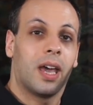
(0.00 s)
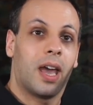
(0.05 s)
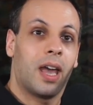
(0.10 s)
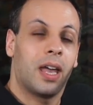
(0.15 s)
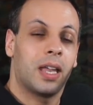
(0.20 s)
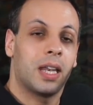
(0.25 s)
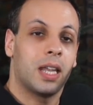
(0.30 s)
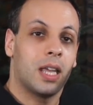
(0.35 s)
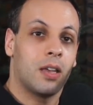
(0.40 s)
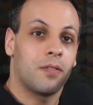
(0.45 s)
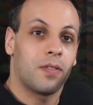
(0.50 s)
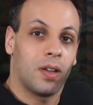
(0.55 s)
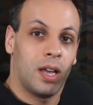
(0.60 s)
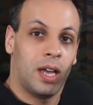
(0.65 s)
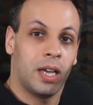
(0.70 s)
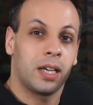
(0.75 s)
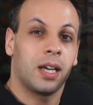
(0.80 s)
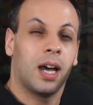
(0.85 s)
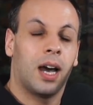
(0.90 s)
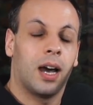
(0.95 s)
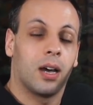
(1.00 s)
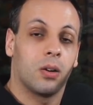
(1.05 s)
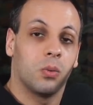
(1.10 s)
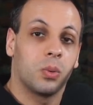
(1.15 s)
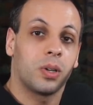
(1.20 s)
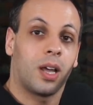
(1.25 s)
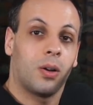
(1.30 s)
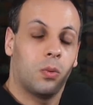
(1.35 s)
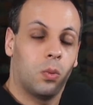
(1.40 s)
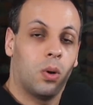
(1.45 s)
And if I got
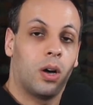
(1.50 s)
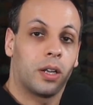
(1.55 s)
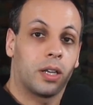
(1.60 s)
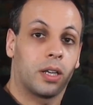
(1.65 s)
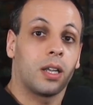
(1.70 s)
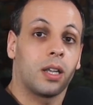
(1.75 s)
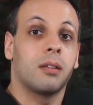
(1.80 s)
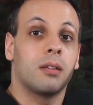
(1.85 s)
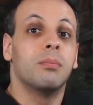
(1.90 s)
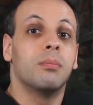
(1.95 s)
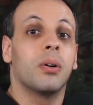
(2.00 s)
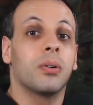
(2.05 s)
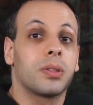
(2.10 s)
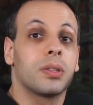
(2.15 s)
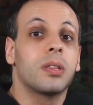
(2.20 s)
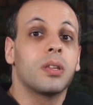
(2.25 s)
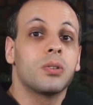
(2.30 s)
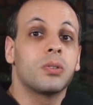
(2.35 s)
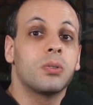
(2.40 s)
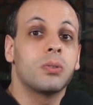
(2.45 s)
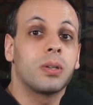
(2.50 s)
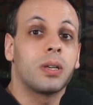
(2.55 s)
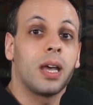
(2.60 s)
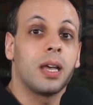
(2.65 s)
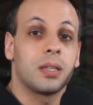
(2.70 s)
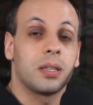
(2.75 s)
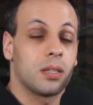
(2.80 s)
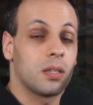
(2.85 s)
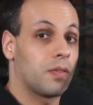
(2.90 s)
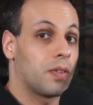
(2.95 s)
what I wanted in both of those two
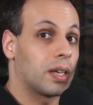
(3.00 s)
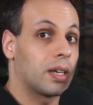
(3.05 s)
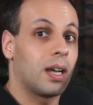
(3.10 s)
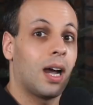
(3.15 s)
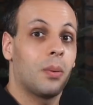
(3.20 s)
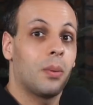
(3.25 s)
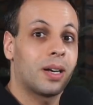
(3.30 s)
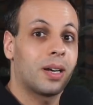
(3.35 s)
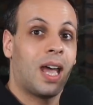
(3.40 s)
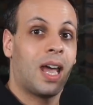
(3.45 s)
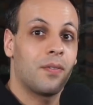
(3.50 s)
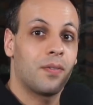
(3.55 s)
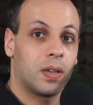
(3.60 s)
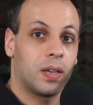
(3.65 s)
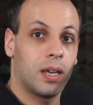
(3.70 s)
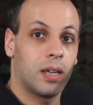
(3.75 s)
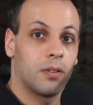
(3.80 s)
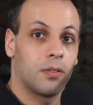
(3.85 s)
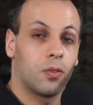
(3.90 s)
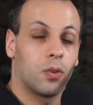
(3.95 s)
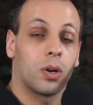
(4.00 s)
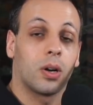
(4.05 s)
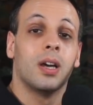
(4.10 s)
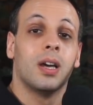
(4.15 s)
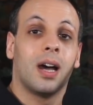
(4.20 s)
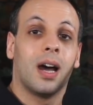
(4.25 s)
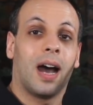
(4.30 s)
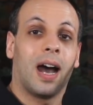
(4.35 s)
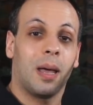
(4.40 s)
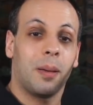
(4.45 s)
cases, got what I advocated for,
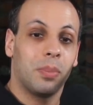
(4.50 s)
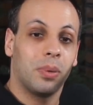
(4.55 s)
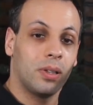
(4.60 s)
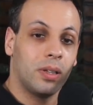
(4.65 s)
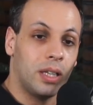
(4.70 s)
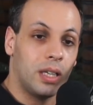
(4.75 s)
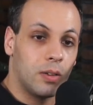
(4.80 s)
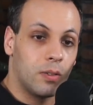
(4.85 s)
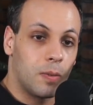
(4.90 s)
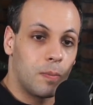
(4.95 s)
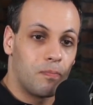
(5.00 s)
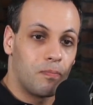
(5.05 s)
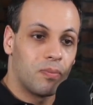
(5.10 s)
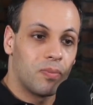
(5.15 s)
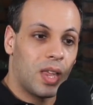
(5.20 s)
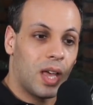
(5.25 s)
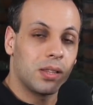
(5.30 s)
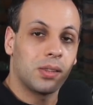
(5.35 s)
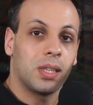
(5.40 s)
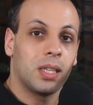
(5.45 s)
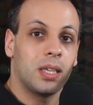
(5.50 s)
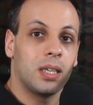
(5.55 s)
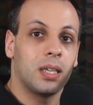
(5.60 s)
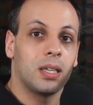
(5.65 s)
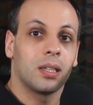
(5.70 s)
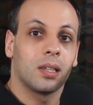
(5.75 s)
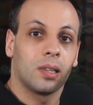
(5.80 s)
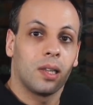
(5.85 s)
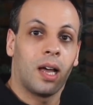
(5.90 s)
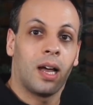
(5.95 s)
I believe that
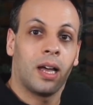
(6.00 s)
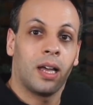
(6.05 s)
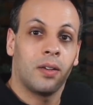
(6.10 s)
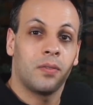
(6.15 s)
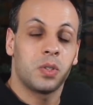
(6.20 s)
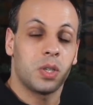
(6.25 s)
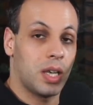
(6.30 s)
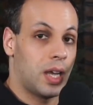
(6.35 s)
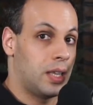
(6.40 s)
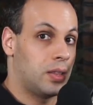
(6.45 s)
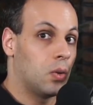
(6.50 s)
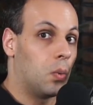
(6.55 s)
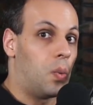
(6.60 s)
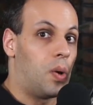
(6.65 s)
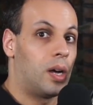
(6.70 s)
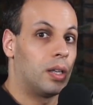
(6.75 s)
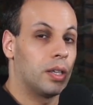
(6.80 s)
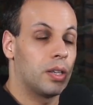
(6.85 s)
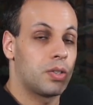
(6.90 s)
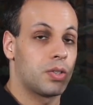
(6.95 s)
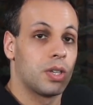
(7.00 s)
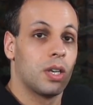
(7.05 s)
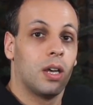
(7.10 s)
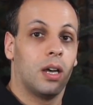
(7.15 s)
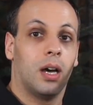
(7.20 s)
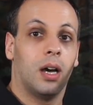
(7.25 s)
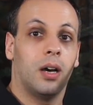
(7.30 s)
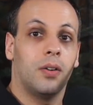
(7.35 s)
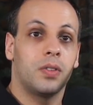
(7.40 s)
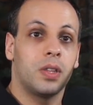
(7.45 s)
the lives and the wallets
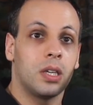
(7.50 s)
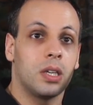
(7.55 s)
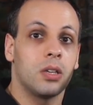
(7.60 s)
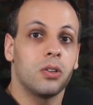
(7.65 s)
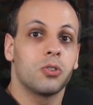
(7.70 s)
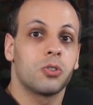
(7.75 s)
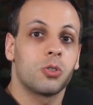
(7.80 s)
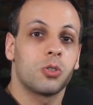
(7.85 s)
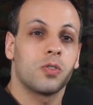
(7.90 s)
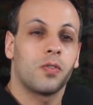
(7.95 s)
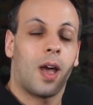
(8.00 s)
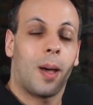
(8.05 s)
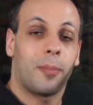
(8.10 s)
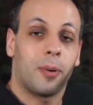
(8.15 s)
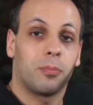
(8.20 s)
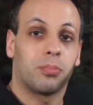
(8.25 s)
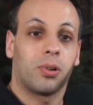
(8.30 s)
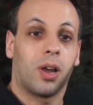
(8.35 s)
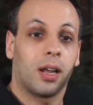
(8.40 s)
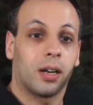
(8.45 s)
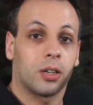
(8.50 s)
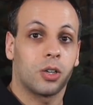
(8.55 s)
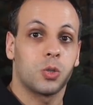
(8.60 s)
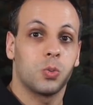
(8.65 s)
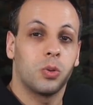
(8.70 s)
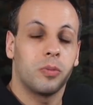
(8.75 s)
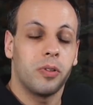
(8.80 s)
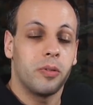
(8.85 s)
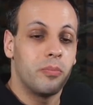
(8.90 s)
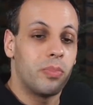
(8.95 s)
of the users of Apple
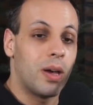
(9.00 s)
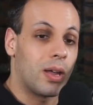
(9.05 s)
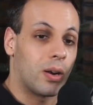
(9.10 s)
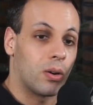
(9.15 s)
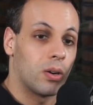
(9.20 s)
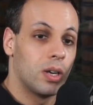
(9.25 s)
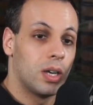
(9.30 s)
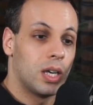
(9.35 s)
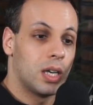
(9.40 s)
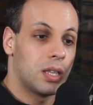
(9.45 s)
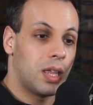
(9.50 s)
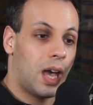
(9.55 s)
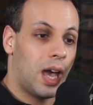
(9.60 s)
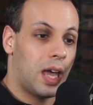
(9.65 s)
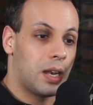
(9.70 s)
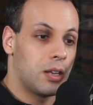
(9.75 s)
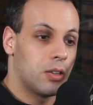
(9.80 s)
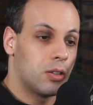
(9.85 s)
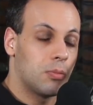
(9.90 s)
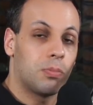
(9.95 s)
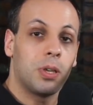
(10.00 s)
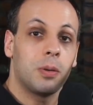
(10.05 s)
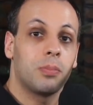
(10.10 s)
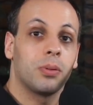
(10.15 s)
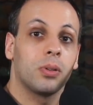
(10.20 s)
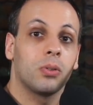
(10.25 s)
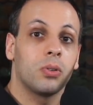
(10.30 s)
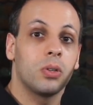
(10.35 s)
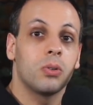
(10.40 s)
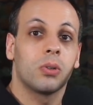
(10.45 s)
products would be better that the
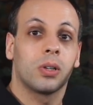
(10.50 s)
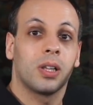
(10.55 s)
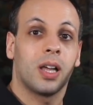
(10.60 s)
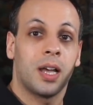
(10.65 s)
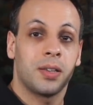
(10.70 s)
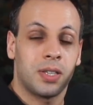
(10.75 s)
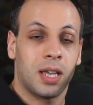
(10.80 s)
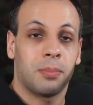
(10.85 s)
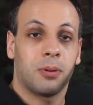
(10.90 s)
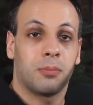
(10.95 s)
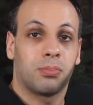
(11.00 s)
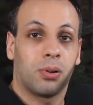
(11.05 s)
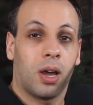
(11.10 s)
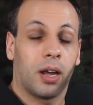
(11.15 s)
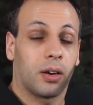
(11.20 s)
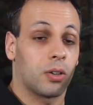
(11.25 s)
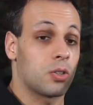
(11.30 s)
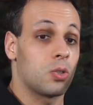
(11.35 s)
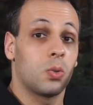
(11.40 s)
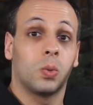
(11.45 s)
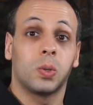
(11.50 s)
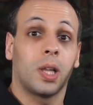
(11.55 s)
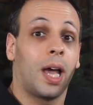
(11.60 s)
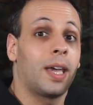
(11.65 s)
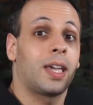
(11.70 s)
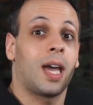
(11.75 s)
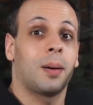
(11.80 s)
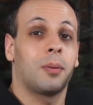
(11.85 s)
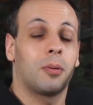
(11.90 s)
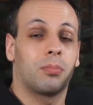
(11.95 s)
people who utilize Apple products, who
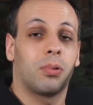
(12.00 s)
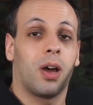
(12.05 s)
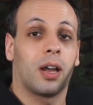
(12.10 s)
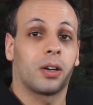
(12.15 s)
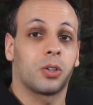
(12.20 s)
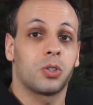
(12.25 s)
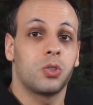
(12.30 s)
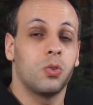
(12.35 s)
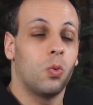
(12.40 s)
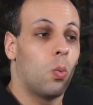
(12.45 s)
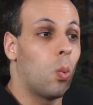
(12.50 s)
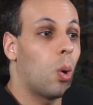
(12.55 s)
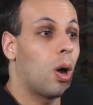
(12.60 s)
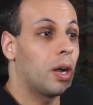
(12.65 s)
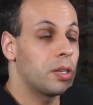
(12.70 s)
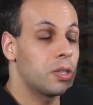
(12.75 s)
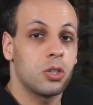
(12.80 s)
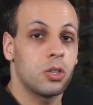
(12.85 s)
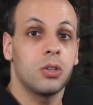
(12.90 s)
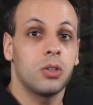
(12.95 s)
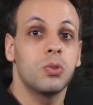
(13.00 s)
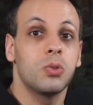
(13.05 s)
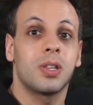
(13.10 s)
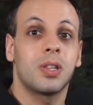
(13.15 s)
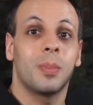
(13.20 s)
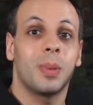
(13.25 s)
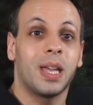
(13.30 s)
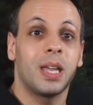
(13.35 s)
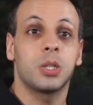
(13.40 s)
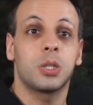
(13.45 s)
like Apple products, who want to use
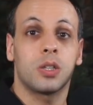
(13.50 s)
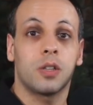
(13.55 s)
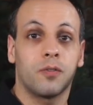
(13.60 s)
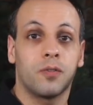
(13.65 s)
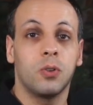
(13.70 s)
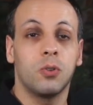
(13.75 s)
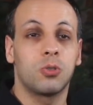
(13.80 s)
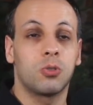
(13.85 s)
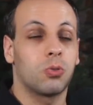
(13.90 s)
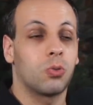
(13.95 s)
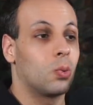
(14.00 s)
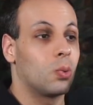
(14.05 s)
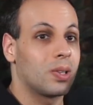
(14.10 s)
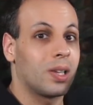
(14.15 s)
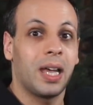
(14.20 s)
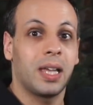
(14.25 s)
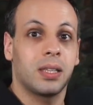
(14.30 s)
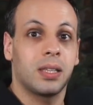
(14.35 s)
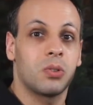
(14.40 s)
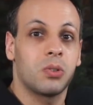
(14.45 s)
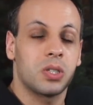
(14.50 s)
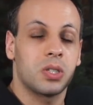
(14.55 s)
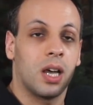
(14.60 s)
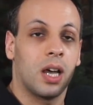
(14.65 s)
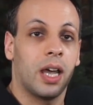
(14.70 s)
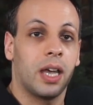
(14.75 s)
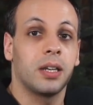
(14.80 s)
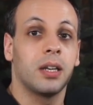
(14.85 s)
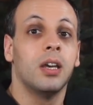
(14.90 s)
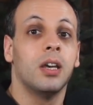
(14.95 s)
them into the future, who like their
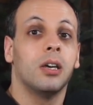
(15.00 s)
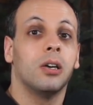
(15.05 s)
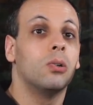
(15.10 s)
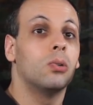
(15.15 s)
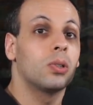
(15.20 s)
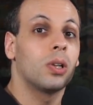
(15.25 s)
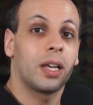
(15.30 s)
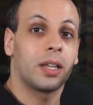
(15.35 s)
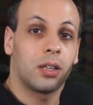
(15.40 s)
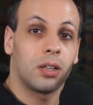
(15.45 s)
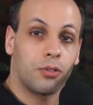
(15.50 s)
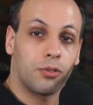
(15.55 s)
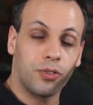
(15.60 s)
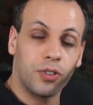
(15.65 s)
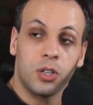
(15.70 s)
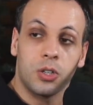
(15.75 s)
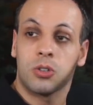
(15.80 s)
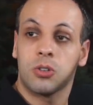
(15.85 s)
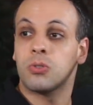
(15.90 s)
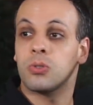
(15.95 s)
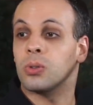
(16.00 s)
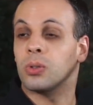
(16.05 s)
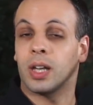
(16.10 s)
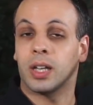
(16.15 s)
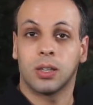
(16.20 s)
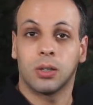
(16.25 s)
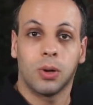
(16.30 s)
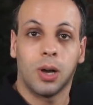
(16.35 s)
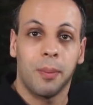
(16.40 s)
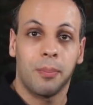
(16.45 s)
design, who like their features, who
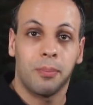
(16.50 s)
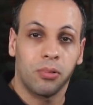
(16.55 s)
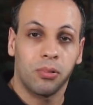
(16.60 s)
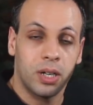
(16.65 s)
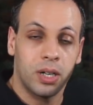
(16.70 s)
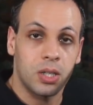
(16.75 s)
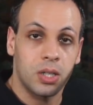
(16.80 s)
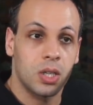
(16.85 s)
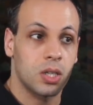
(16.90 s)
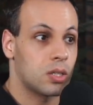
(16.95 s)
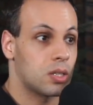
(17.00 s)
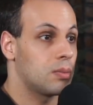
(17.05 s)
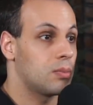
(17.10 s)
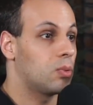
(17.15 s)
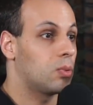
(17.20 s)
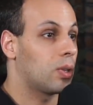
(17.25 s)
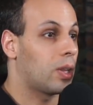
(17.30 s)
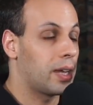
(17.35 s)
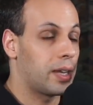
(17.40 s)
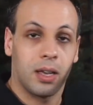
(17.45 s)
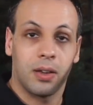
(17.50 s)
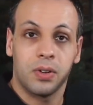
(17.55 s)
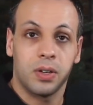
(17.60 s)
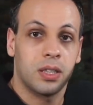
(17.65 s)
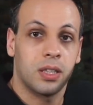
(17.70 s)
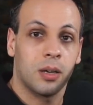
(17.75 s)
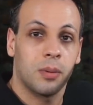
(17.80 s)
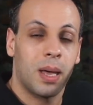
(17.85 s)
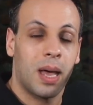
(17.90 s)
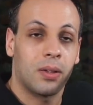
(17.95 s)
like their operating system, who like
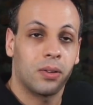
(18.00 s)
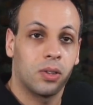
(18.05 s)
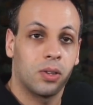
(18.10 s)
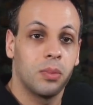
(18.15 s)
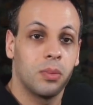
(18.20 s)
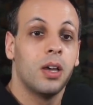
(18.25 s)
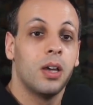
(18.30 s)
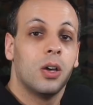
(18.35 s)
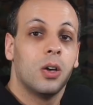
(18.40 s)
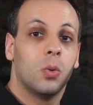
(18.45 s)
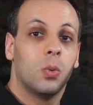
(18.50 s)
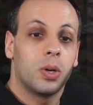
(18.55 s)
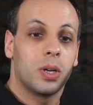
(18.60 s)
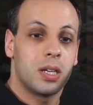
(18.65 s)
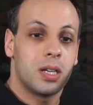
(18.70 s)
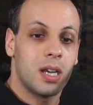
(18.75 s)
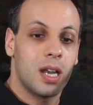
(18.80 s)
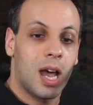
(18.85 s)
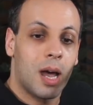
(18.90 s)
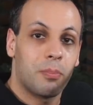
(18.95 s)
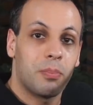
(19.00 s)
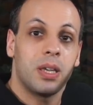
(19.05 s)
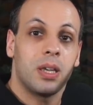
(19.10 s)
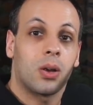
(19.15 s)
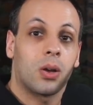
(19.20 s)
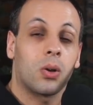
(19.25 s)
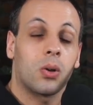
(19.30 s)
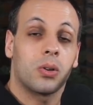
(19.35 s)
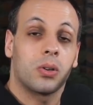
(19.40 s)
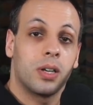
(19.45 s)
everything about them, would not be
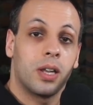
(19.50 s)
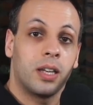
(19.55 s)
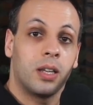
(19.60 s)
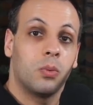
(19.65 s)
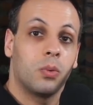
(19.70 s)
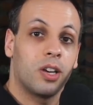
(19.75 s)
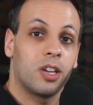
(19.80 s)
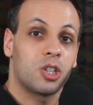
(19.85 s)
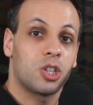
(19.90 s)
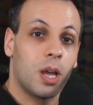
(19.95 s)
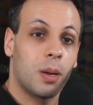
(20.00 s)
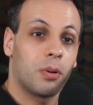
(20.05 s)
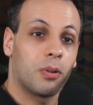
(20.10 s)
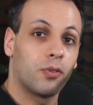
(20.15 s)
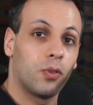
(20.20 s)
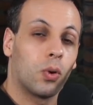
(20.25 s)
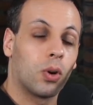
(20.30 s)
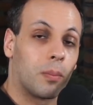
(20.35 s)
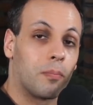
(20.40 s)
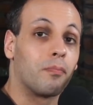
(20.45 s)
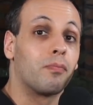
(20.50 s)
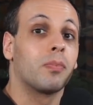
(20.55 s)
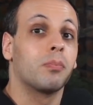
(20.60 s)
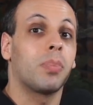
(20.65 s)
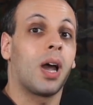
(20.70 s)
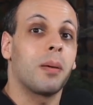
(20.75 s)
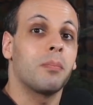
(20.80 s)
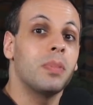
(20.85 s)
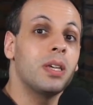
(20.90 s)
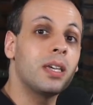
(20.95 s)
hurt in any way, shape, or form
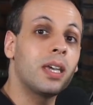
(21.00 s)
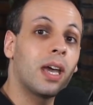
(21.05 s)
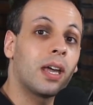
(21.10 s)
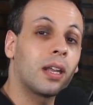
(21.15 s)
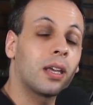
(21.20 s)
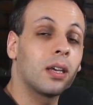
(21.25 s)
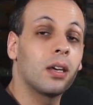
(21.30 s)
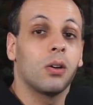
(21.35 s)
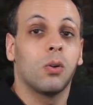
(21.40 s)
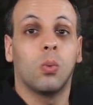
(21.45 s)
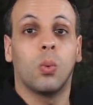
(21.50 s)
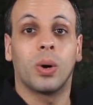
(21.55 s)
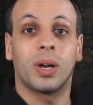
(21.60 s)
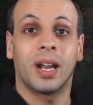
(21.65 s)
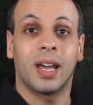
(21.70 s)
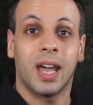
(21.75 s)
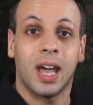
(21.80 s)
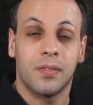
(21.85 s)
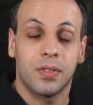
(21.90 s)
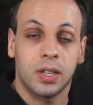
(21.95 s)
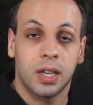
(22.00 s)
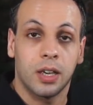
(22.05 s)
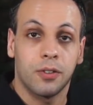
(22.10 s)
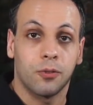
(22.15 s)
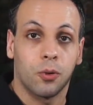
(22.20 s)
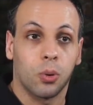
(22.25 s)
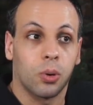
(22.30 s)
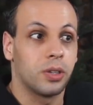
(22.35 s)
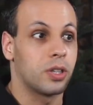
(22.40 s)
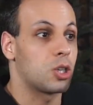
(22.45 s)
by me getting what I advocate
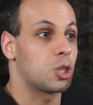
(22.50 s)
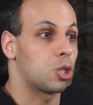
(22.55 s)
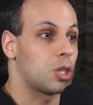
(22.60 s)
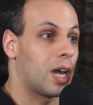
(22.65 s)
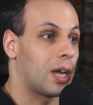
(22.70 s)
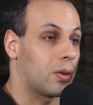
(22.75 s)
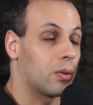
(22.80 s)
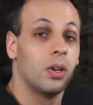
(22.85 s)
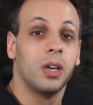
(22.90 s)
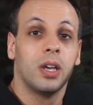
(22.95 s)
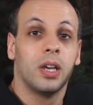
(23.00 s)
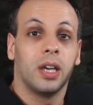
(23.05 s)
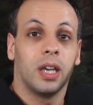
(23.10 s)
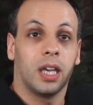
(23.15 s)
for on this channel.